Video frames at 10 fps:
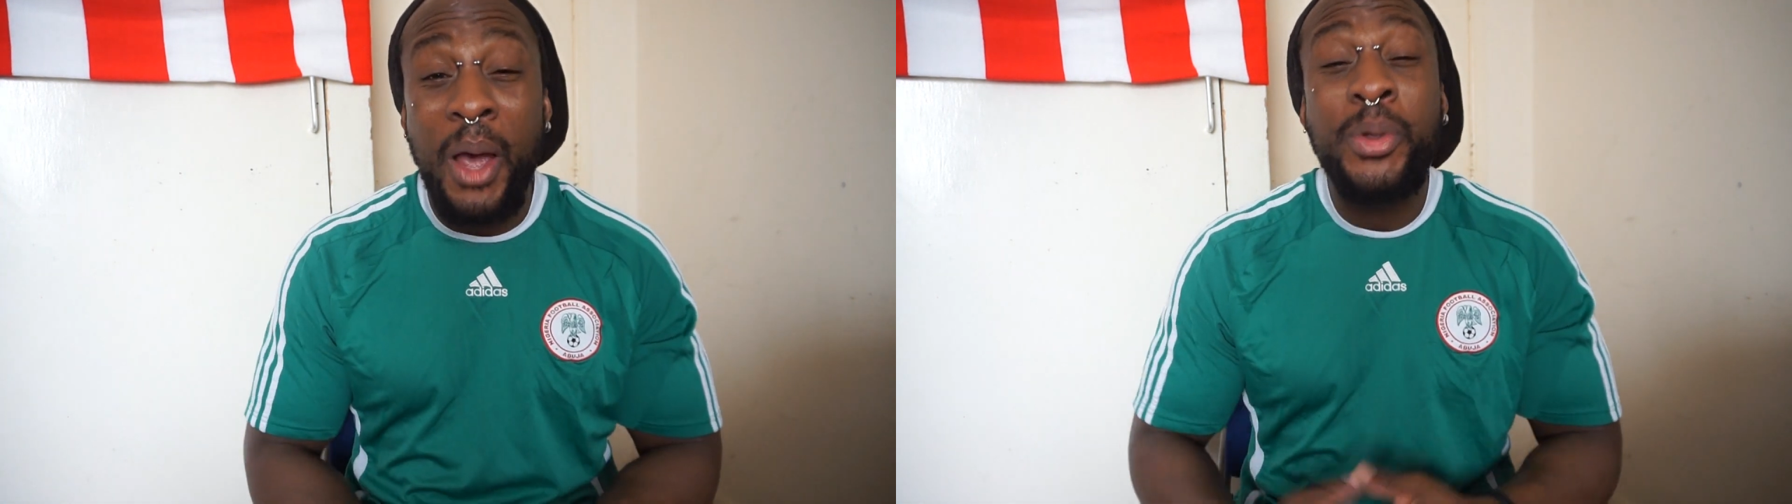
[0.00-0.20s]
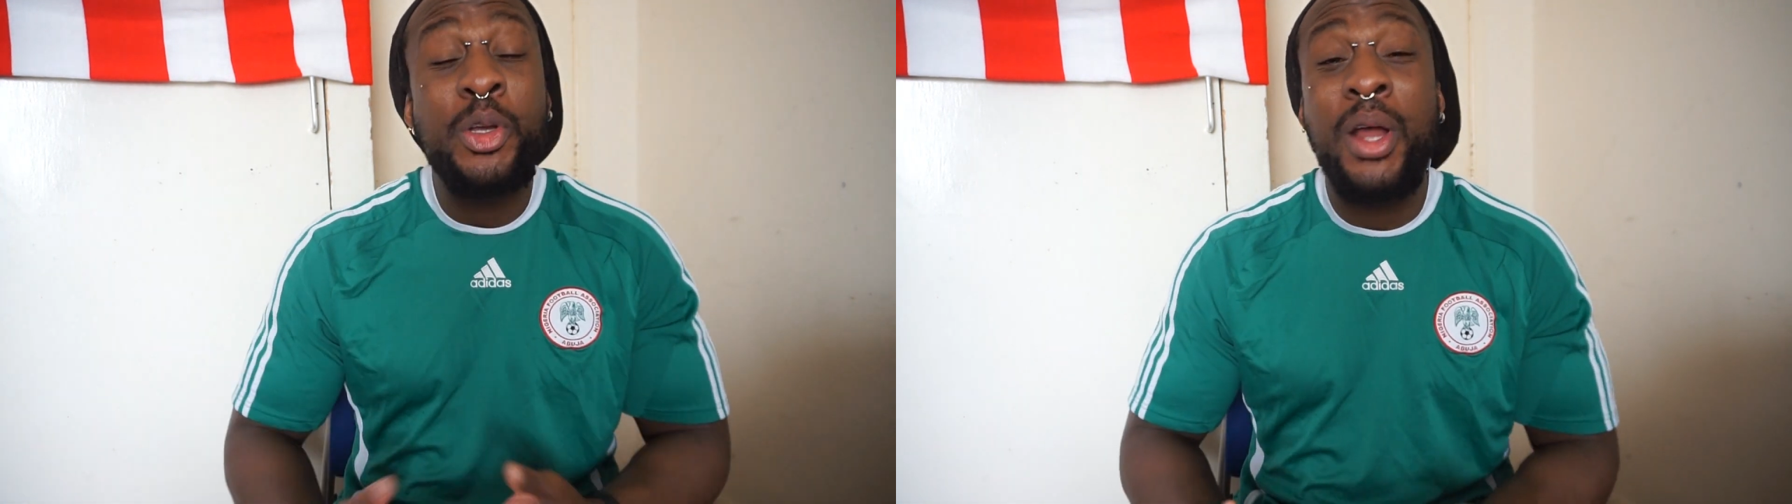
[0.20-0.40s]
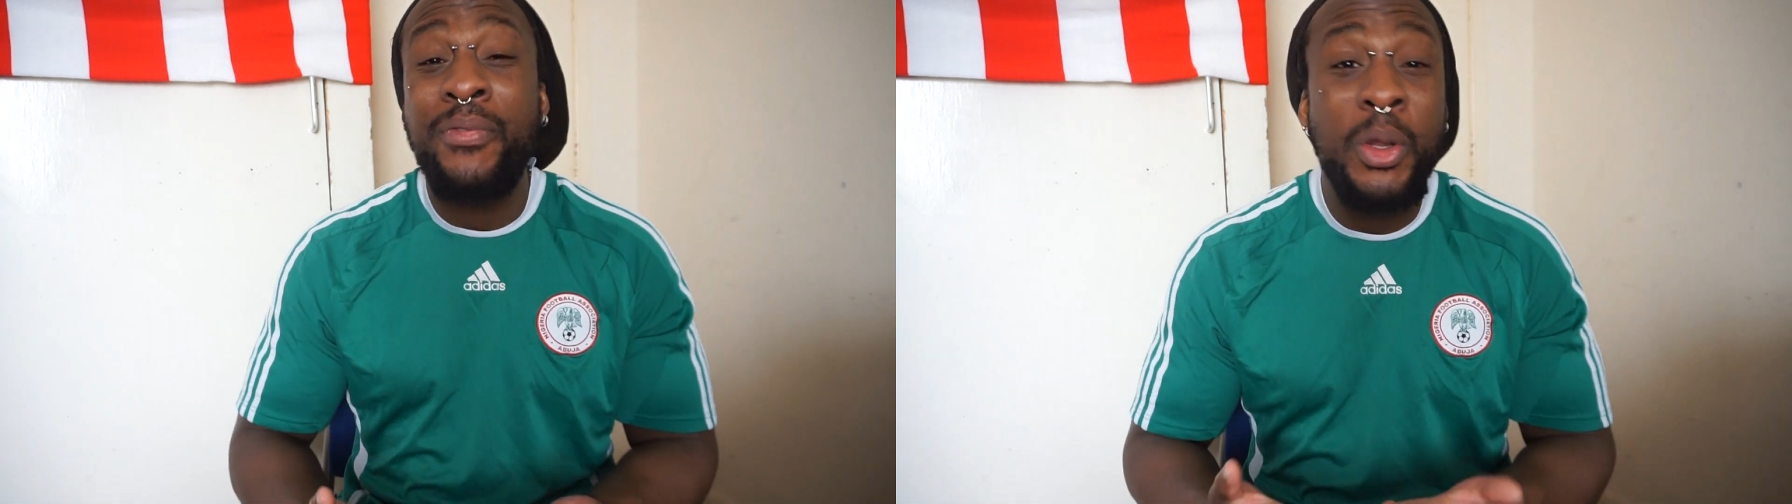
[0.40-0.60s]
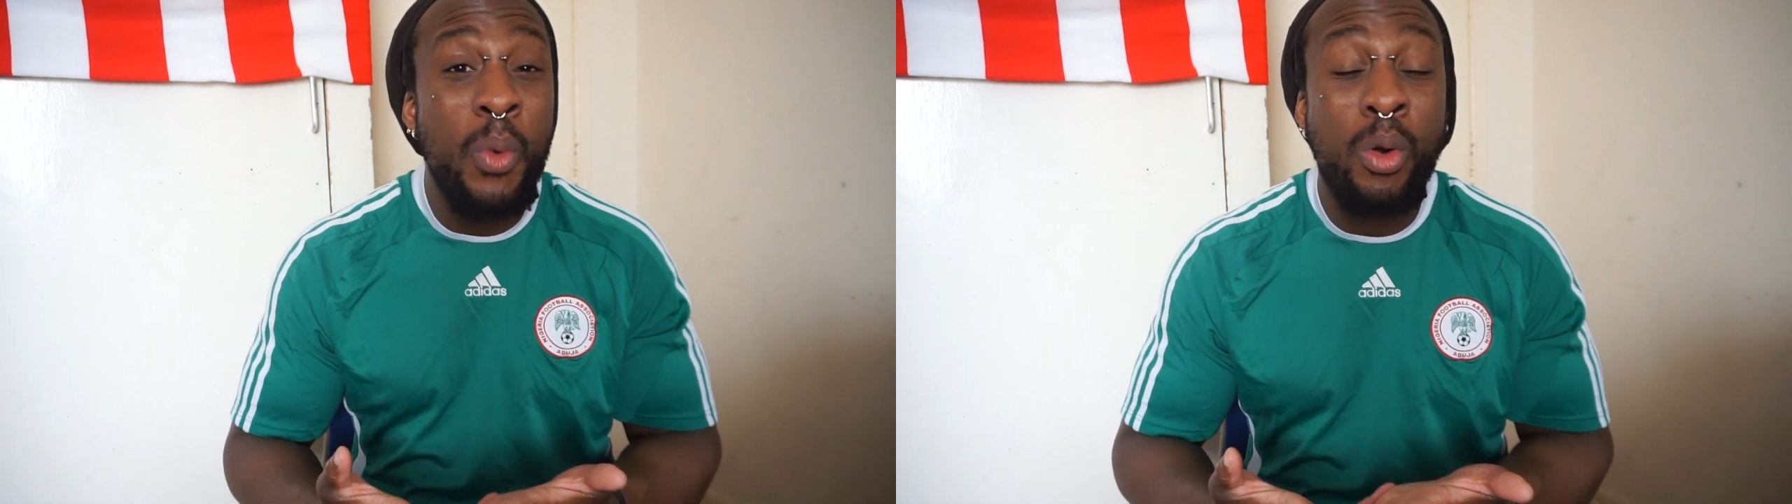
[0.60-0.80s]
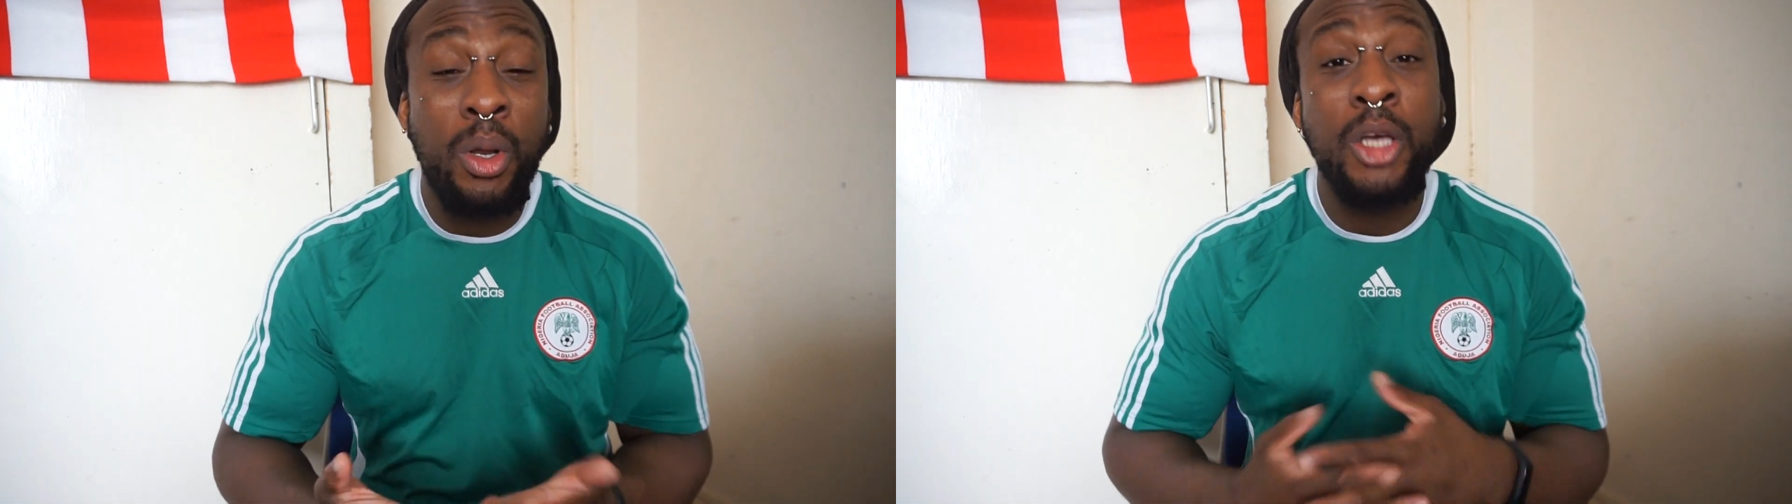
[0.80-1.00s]
and we don't have any
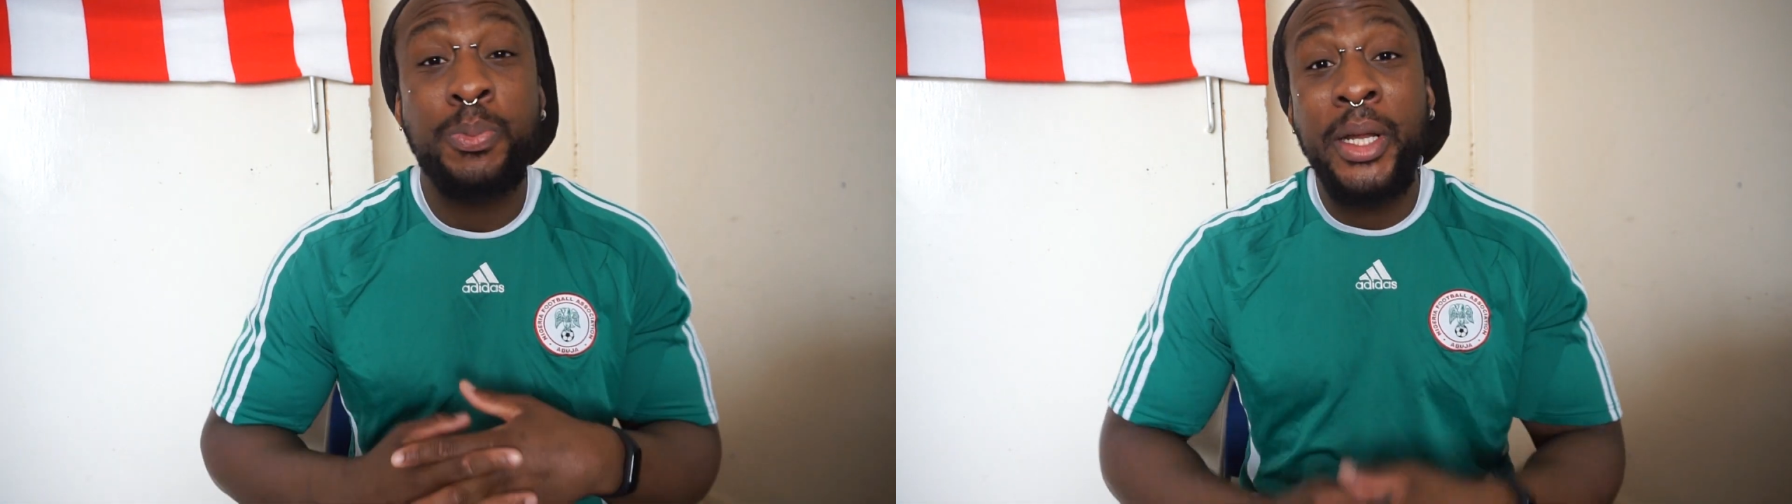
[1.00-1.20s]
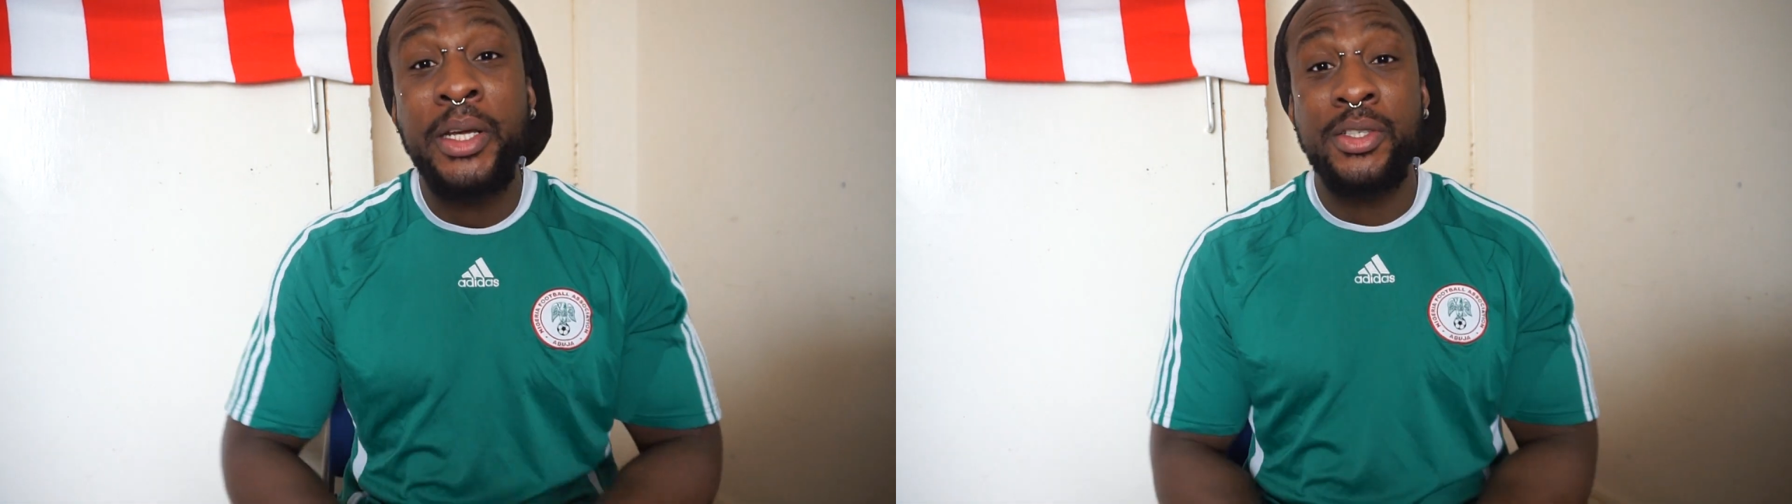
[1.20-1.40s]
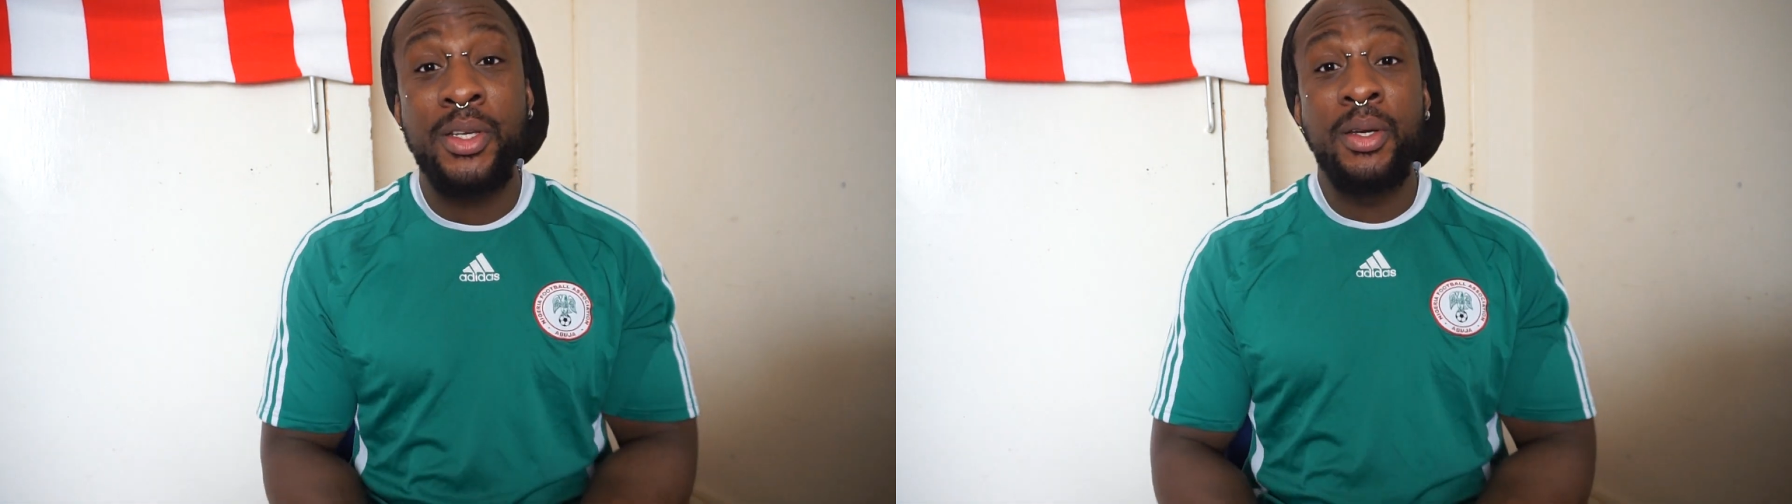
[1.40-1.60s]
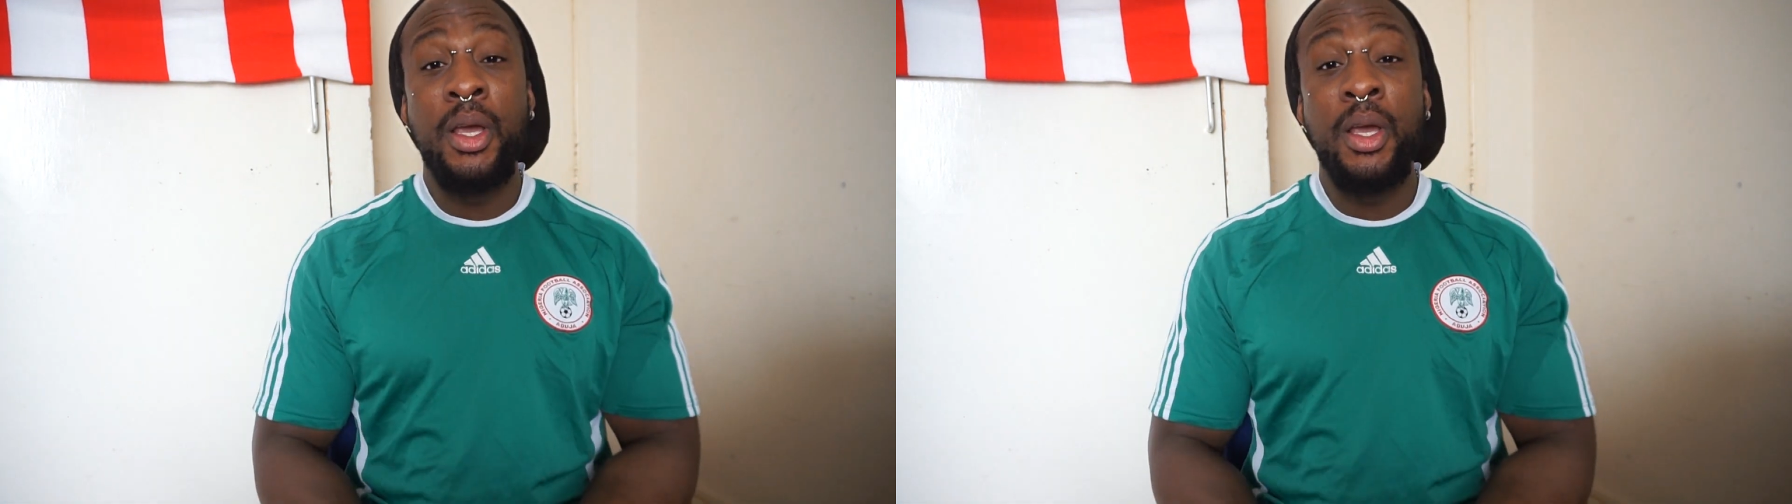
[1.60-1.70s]
world-class players.